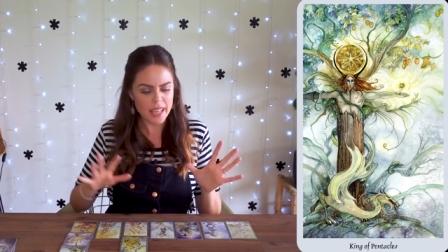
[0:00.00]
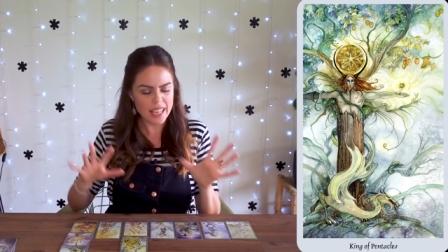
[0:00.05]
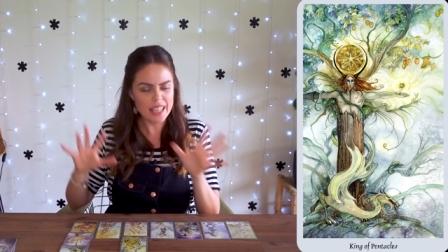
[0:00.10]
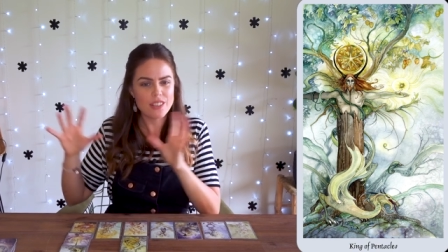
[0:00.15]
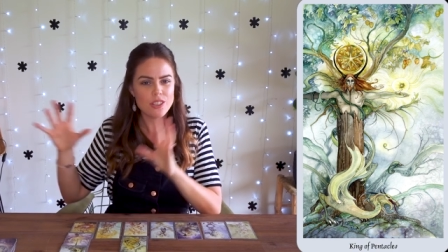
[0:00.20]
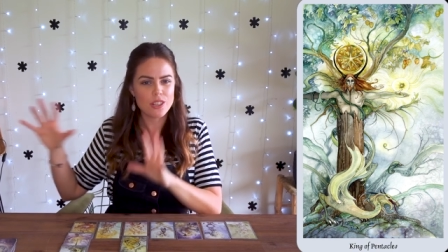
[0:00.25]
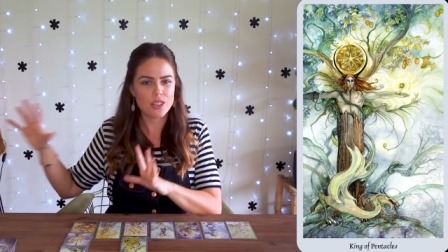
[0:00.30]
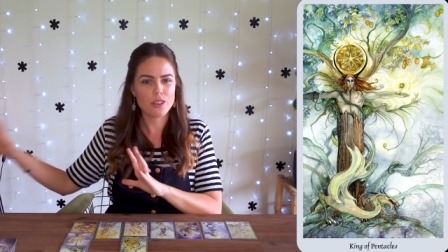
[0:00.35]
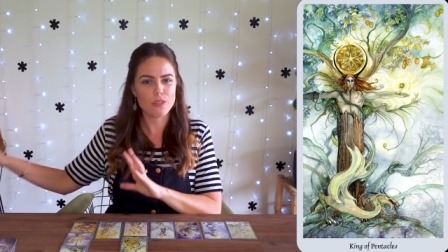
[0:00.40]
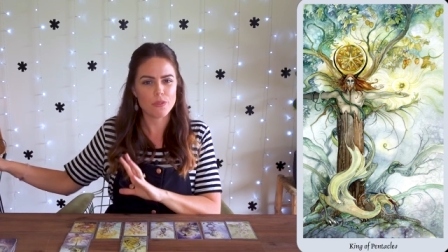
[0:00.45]

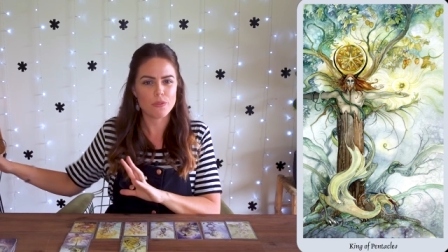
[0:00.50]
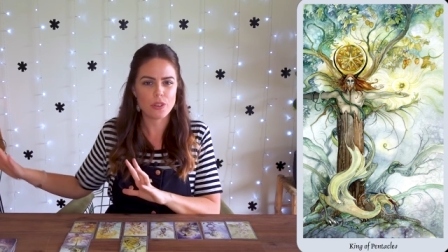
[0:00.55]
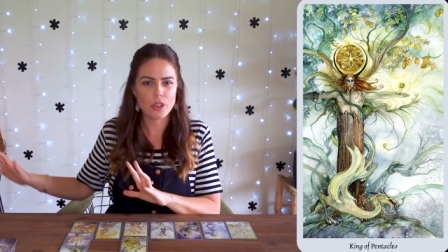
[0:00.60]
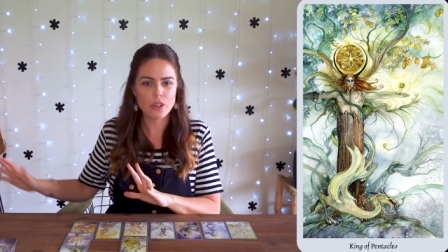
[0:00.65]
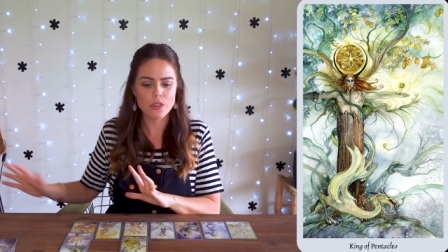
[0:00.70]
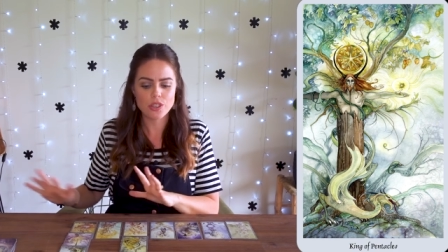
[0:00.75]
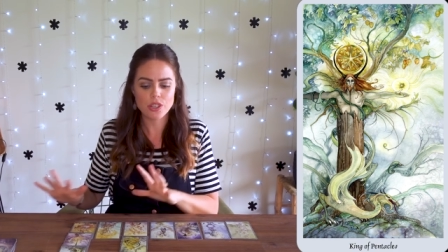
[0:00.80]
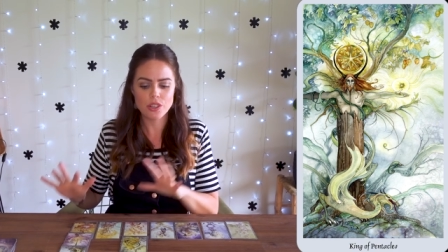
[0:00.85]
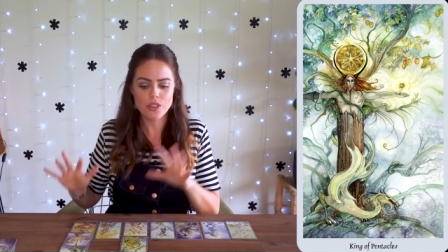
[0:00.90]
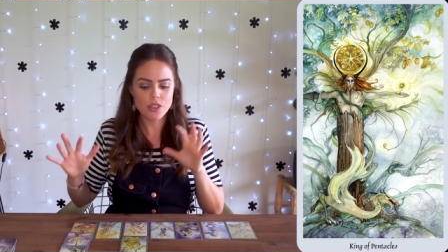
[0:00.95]
into the
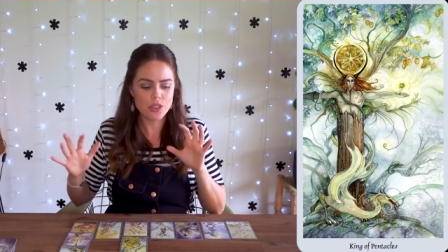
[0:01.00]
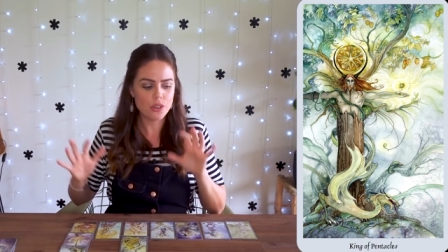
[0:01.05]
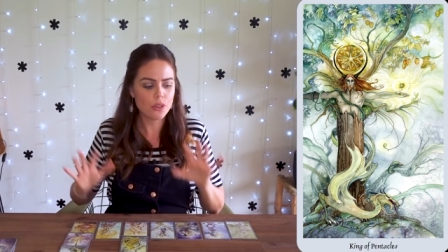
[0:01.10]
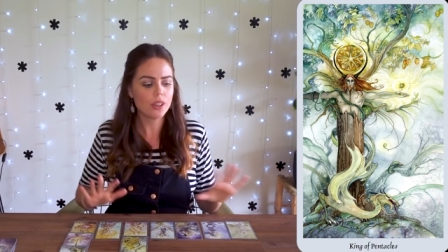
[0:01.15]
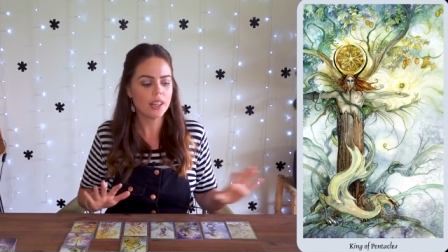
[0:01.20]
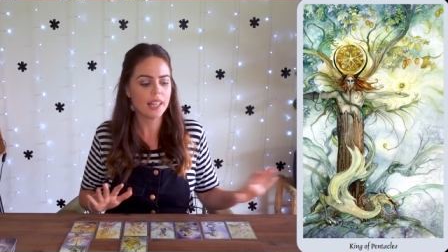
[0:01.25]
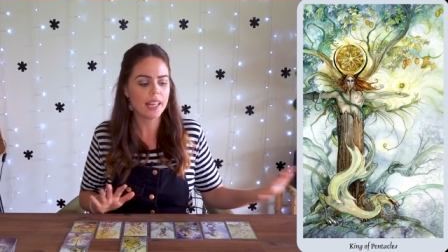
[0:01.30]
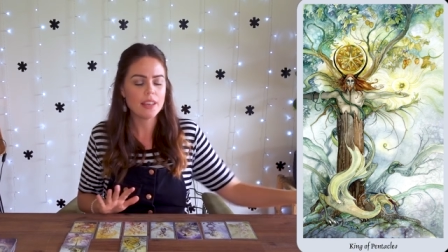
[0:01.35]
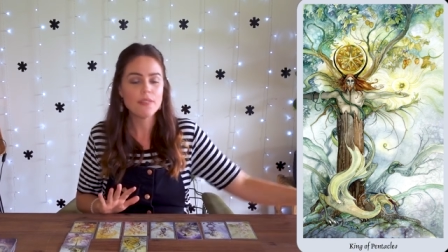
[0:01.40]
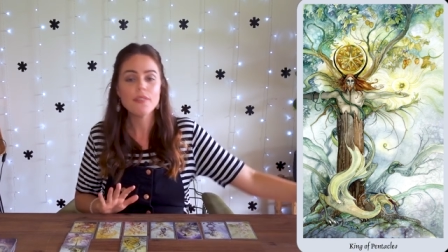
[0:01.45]
future.
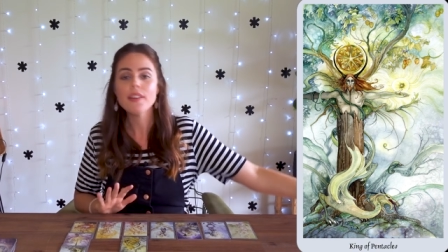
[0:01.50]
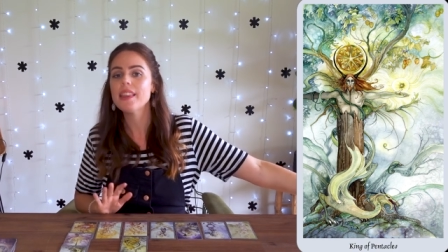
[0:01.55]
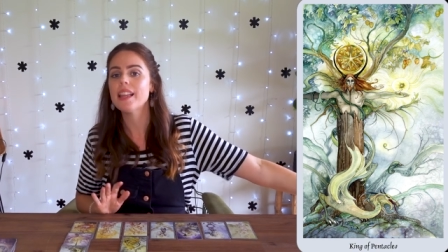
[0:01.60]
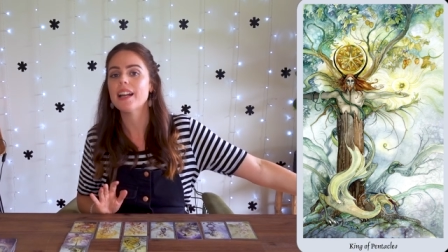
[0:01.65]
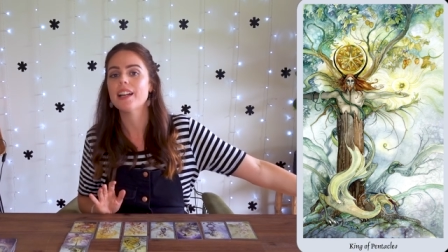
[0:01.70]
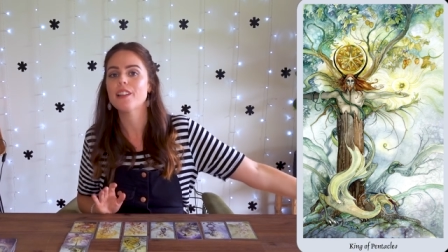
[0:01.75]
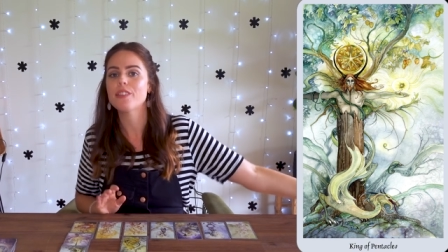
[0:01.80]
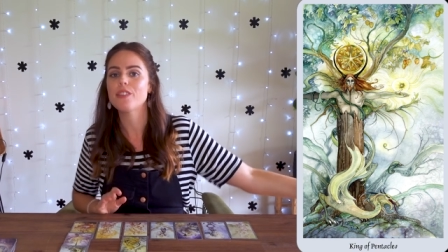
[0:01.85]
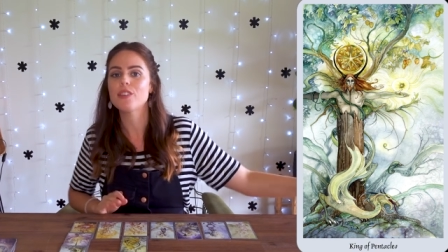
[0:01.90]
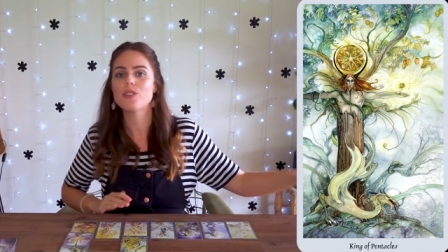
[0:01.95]
You're leaving
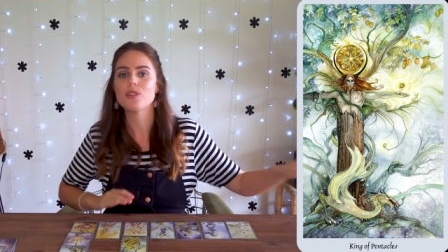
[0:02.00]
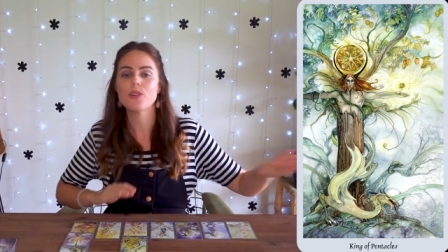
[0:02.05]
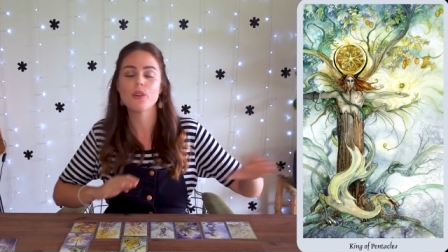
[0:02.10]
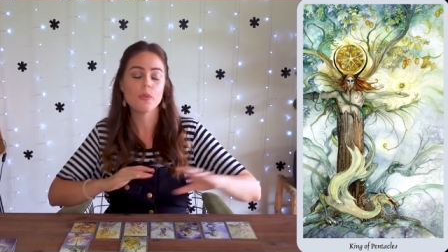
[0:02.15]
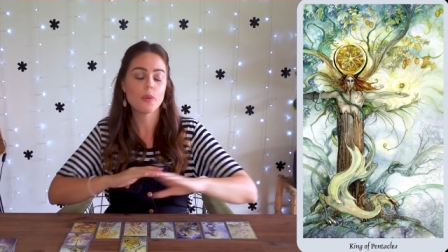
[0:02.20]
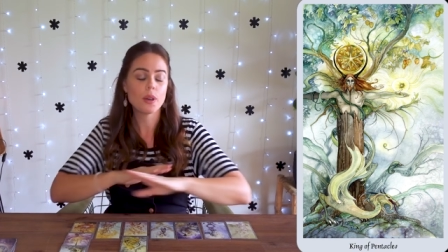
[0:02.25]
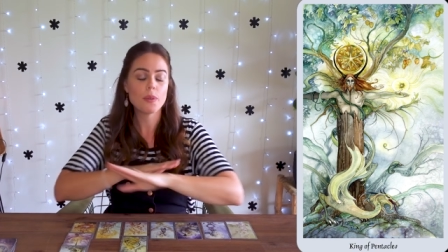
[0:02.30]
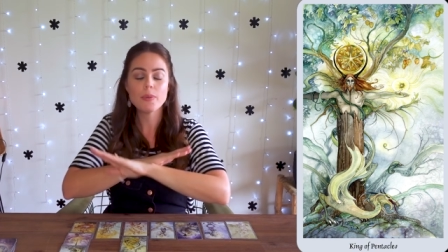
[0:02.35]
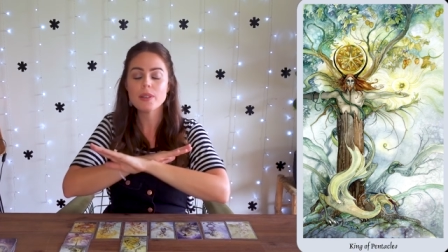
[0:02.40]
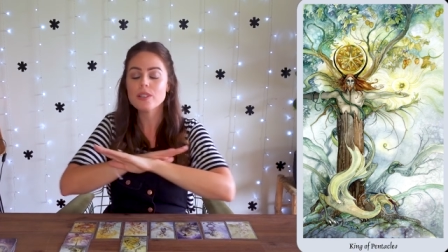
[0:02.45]
that at the door. We've